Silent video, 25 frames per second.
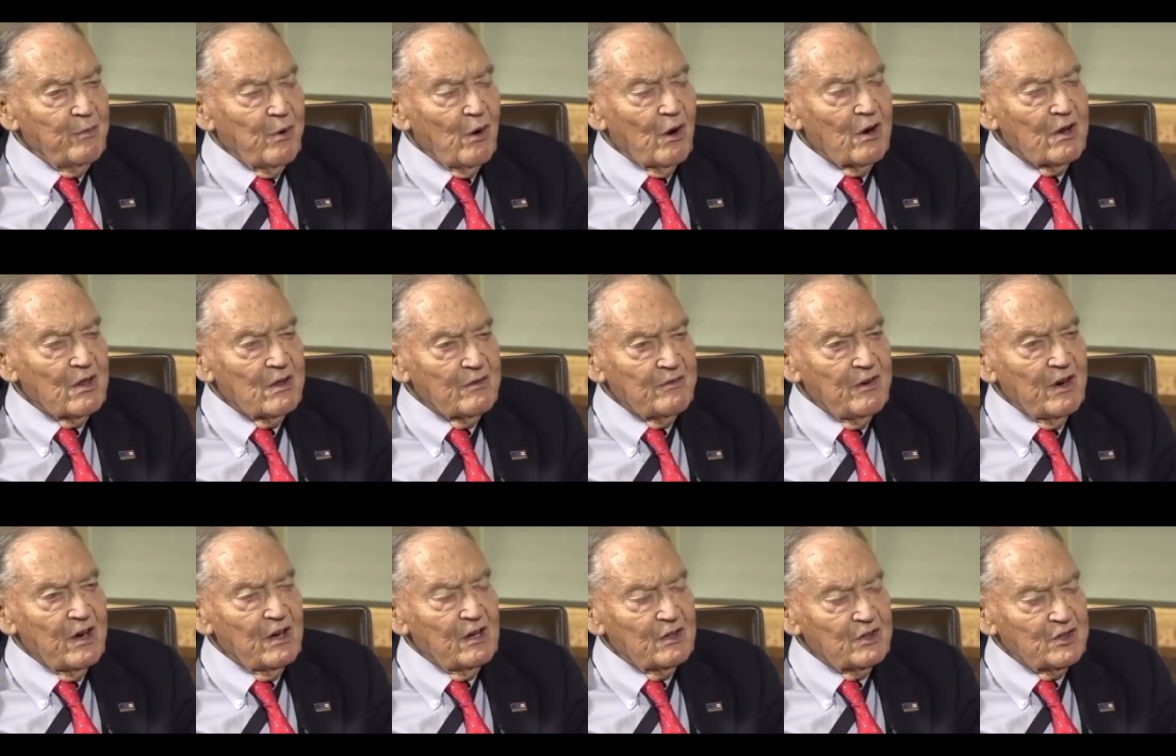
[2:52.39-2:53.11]
part of the
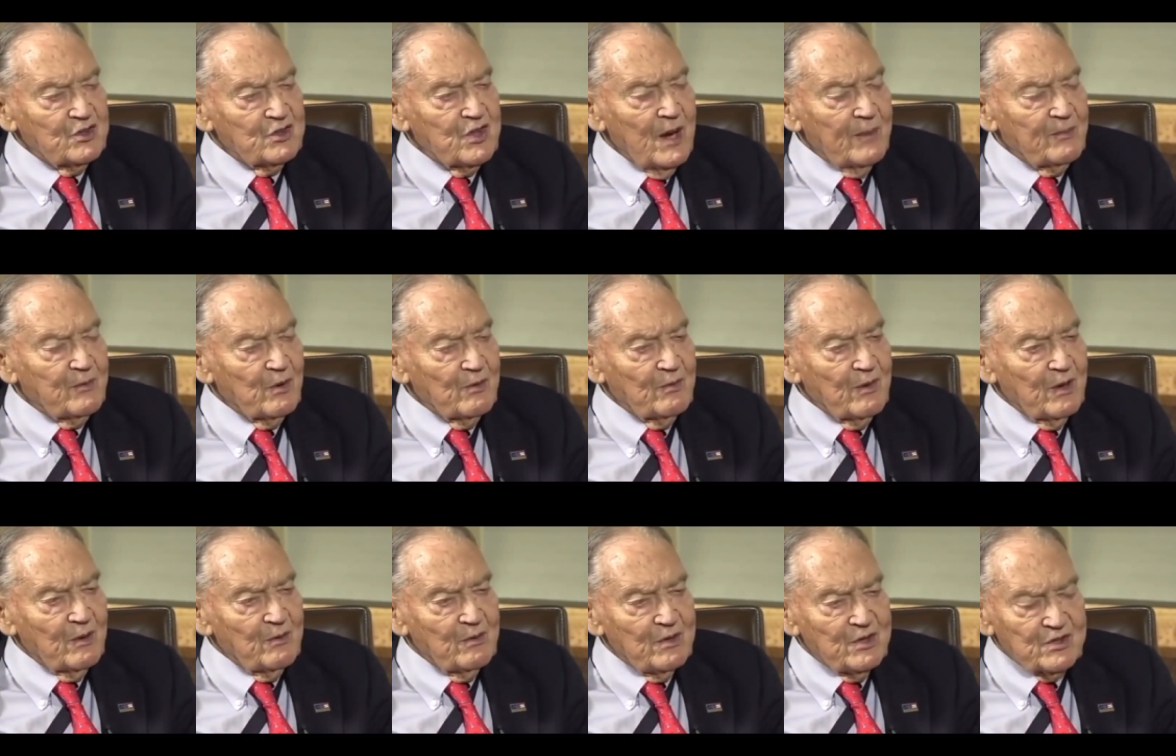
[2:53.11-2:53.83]
final chapter
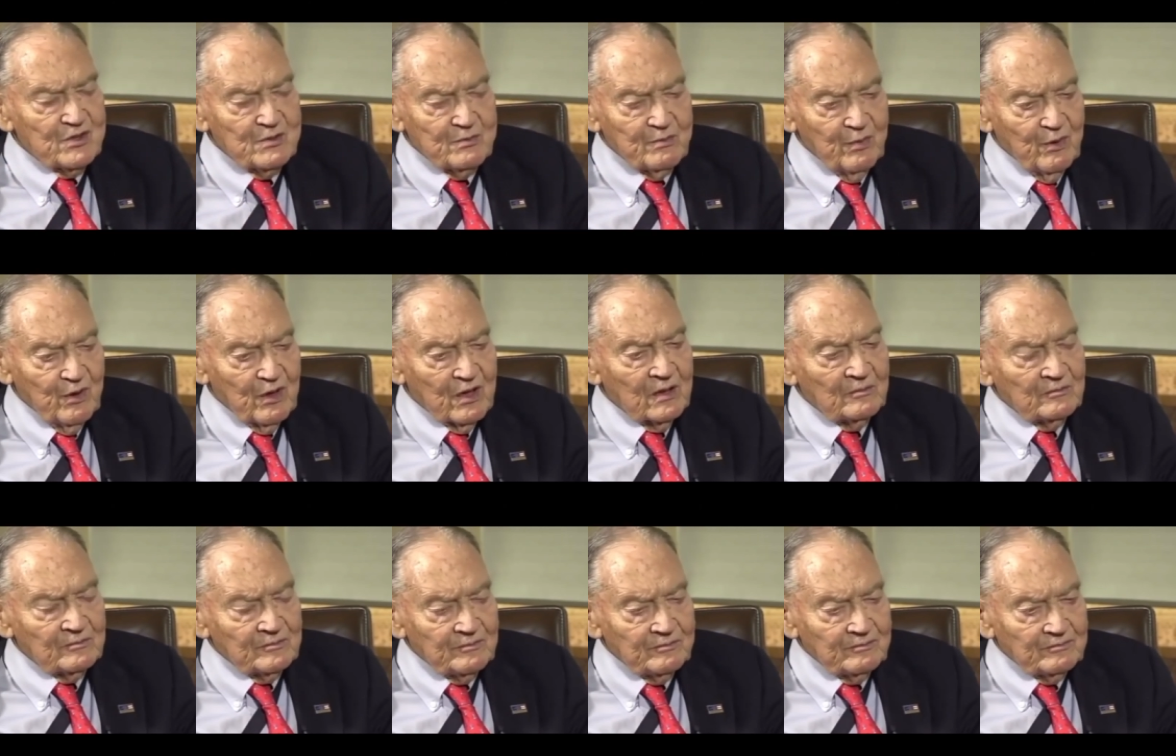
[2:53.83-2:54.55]
of my recent
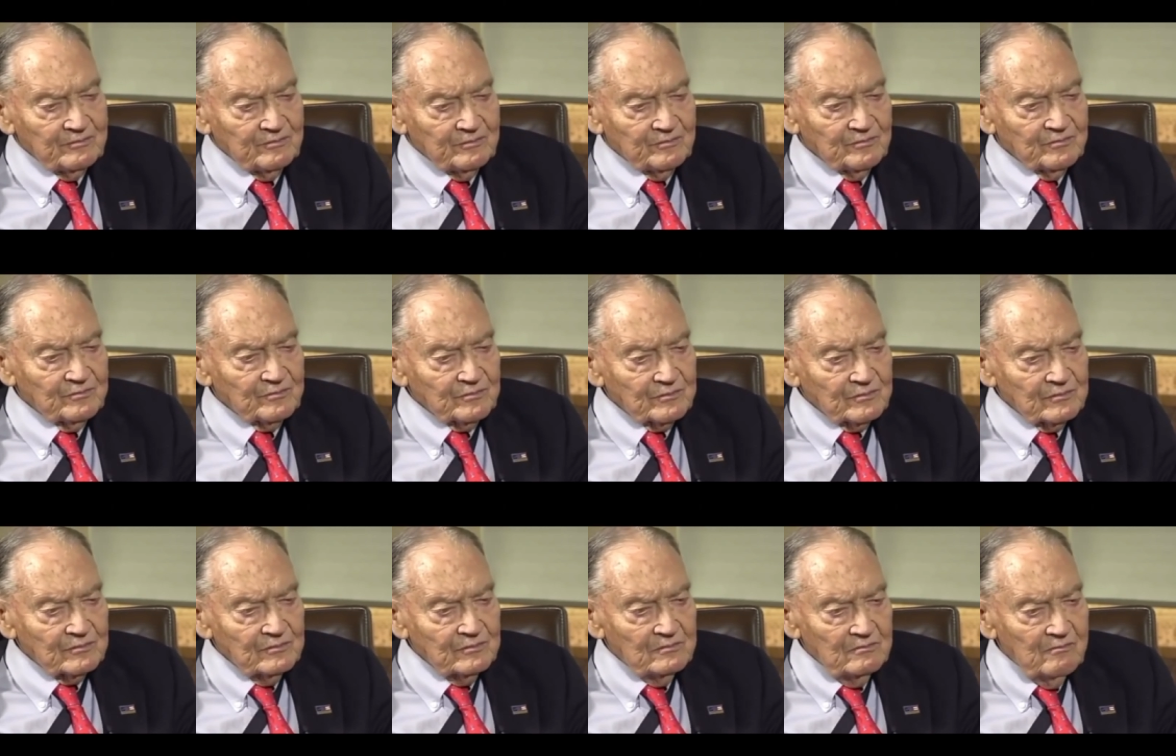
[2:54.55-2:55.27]
book
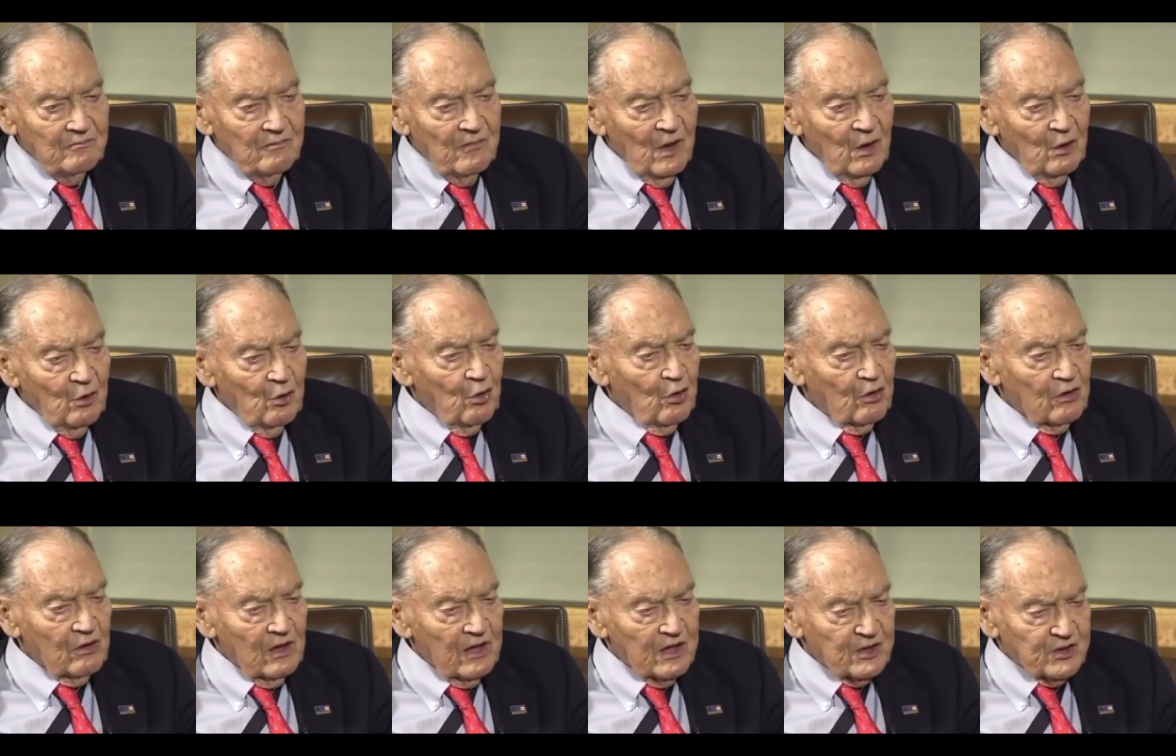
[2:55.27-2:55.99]

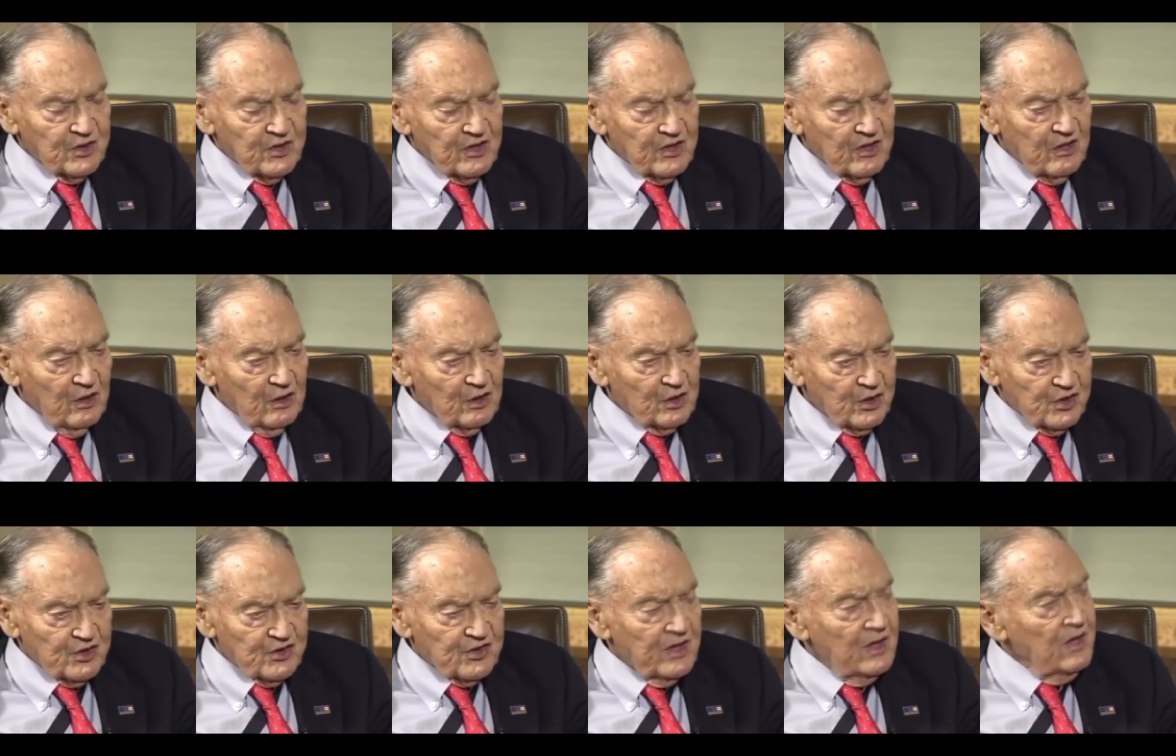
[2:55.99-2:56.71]
called Clash of the
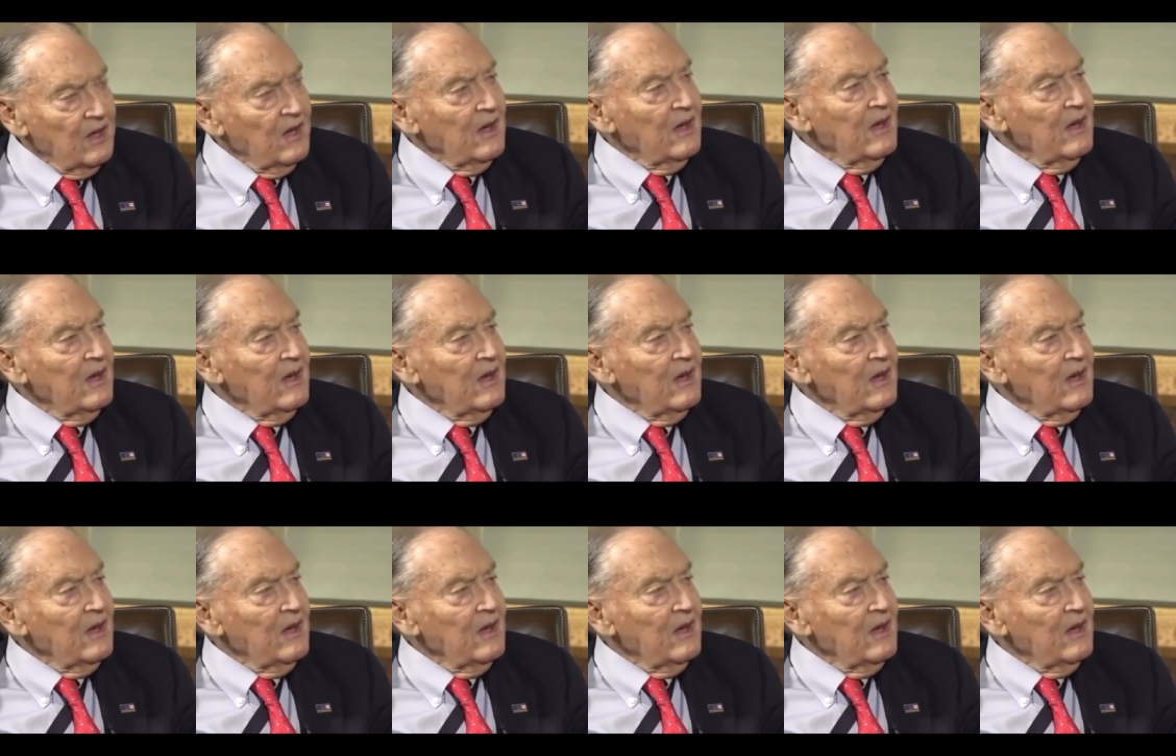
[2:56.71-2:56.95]
Cultures